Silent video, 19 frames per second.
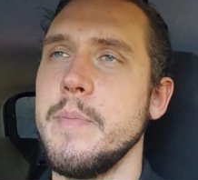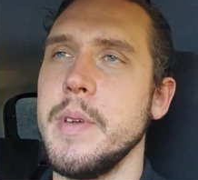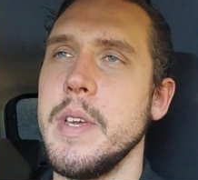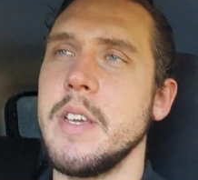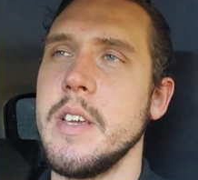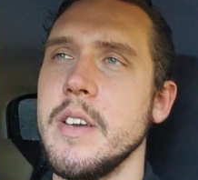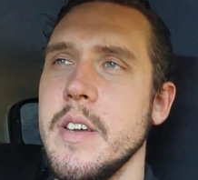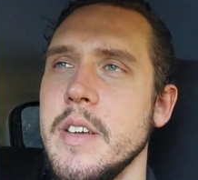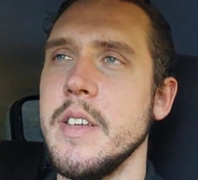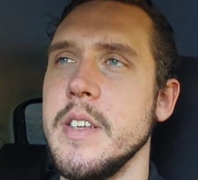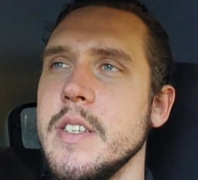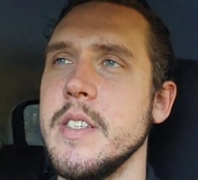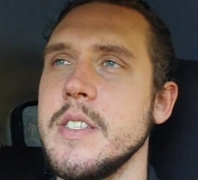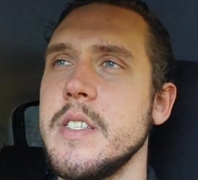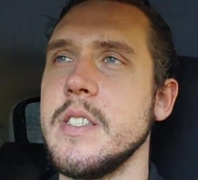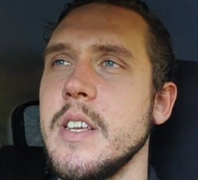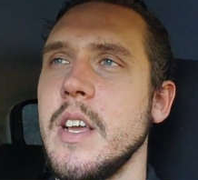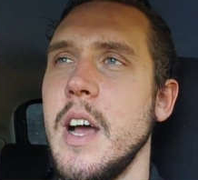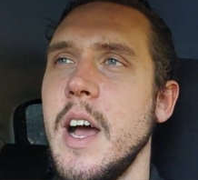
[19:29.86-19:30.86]

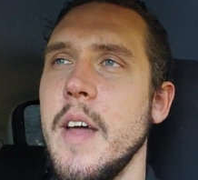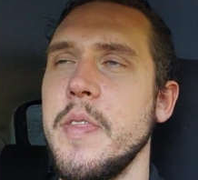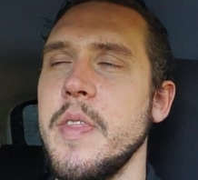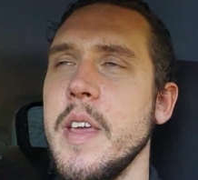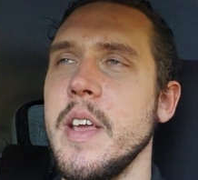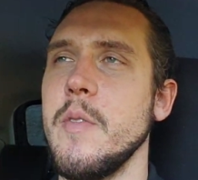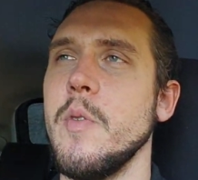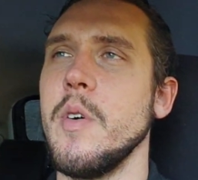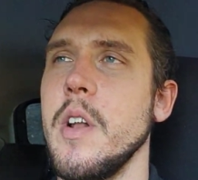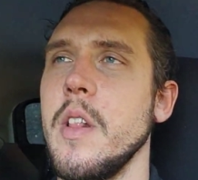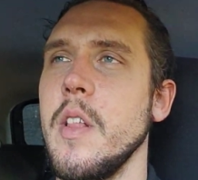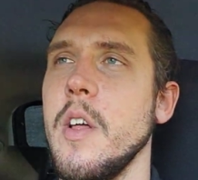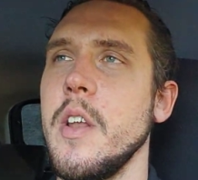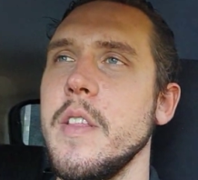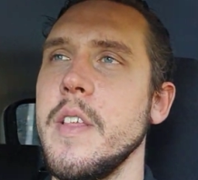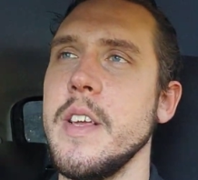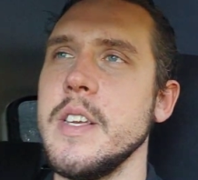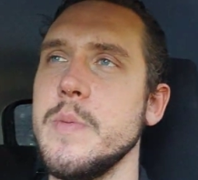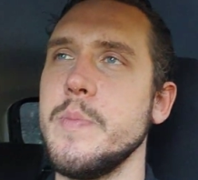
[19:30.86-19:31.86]
because I think what a lot
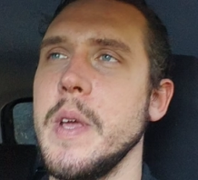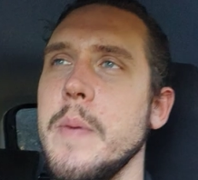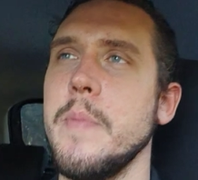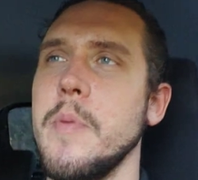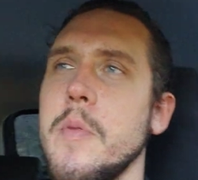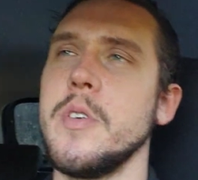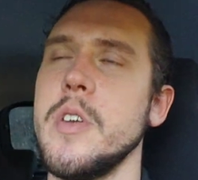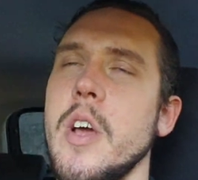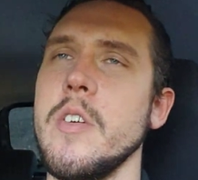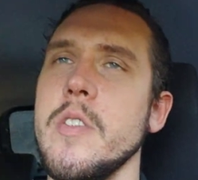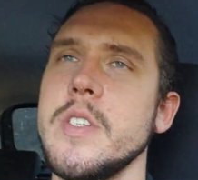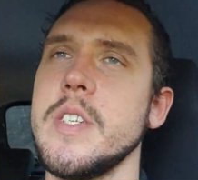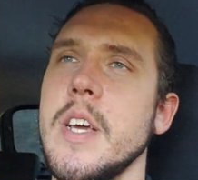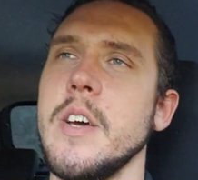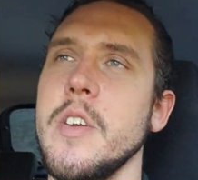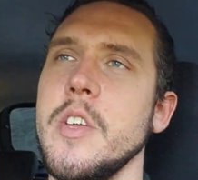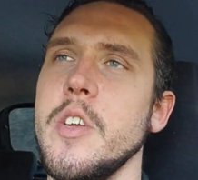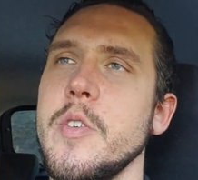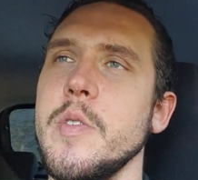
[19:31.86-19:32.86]
of these people don't
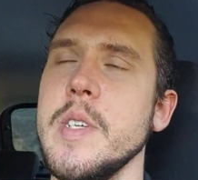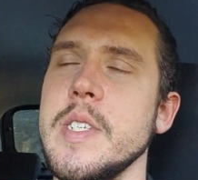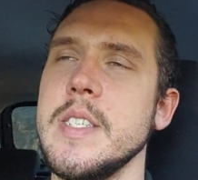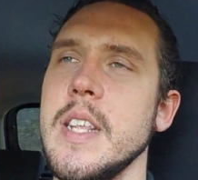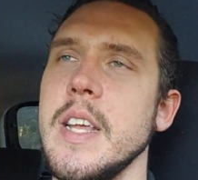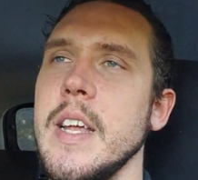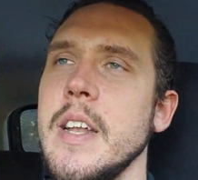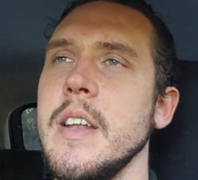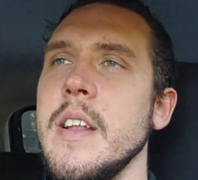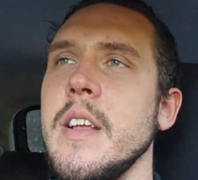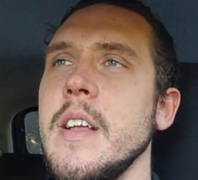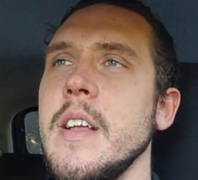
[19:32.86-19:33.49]
tell you is that